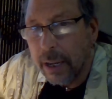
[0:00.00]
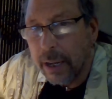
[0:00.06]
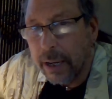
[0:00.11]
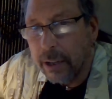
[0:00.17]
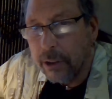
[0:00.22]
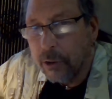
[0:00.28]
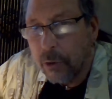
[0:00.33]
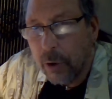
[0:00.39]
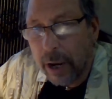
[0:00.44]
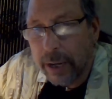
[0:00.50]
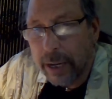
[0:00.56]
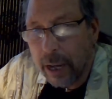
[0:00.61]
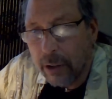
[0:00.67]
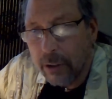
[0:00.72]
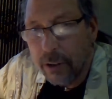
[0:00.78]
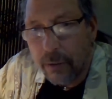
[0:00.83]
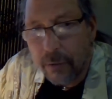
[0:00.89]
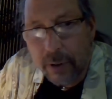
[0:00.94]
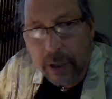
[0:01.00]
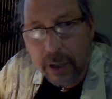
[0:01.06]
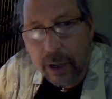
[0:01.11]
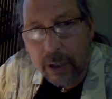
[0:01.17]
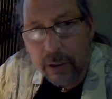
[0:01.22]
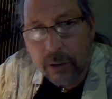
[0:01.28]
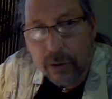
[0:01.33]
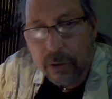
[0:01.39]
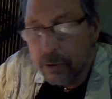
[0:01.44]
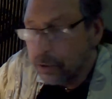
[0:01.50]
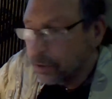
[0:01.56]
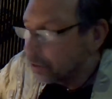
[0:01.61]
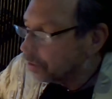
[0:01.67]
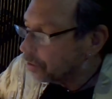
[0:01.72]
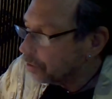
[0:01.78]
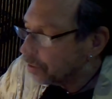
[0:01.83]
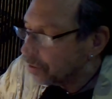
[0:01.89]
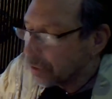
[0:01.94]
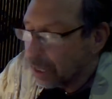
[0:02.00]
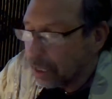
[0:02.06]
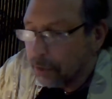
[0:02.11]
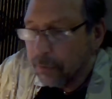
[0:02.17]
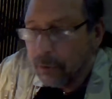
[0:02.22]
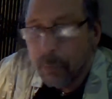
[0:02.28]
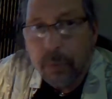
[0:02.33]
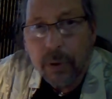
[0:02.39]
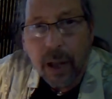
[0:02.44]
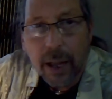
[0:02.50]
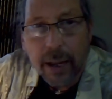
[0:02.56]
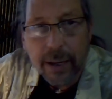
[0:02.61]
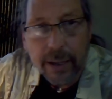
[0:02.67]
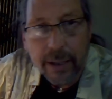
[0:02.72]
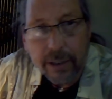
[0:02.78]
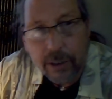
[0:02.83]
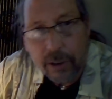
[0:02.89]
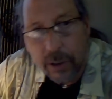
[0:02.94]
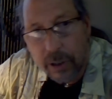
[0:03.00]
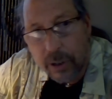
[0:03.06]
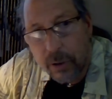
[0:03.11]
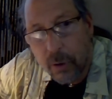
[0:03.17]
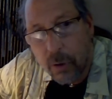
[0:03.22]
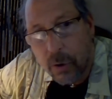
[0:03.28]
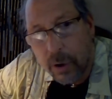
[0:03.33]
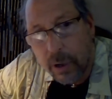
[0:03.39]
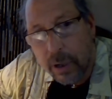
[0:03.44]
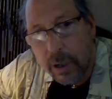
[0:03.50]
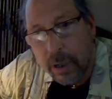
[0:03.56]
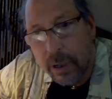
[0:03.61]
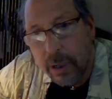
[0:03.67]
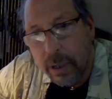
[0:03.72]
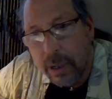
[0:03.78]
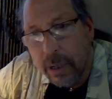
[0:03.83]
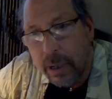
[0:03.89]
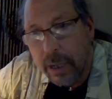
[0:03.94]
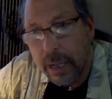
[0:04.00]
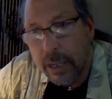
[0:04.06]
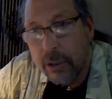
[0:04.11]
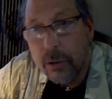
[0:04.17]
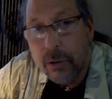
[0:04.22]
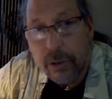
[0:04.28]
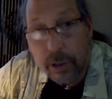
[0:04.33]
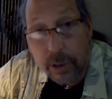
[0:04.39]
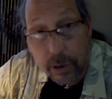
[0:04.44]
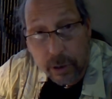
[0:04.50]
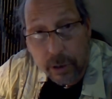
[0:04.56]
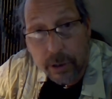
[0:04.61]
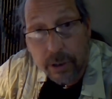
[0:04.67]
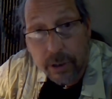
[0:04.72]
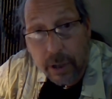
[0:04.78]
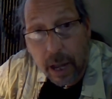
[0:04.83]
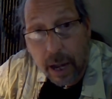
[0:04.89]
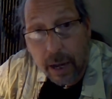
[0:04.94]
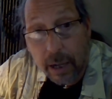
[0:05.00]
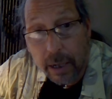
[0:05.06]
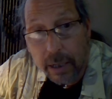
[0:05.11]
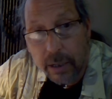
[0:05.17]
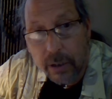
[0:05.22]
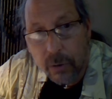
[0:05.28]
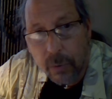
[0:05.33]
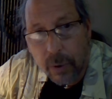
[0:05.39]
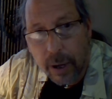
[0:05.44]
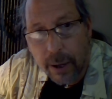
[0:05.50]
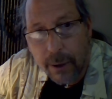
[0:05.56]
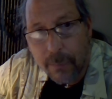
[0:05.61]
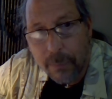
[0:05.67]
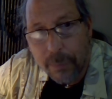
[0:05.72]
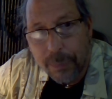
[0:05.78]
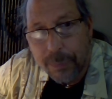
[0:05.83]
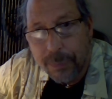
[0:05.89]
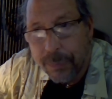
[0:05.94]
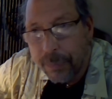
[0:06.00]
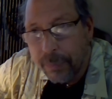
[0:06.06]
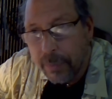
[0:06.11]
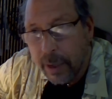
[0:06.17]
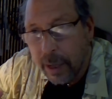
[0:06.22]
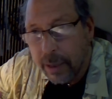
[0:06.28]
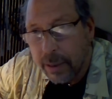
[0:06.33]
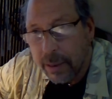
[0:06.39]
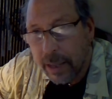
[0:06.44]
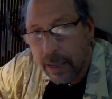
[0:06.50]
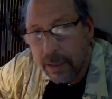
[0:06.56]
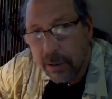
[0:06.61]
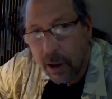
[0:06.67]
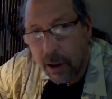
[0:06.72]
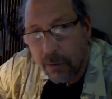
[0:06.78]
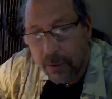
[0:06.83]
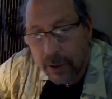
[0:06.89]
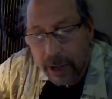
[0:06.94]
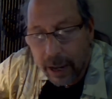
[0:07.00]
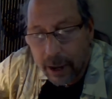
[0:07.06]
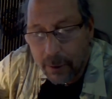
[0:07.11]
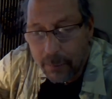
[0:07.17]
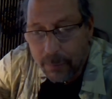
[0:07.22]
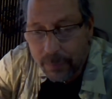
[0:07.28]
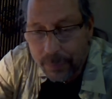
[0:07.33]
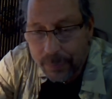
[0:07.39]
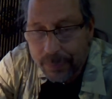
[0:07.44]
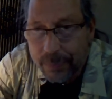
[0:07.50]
and trying out different cartoons and just kind of applying it to your and using your style as well. That's all for now.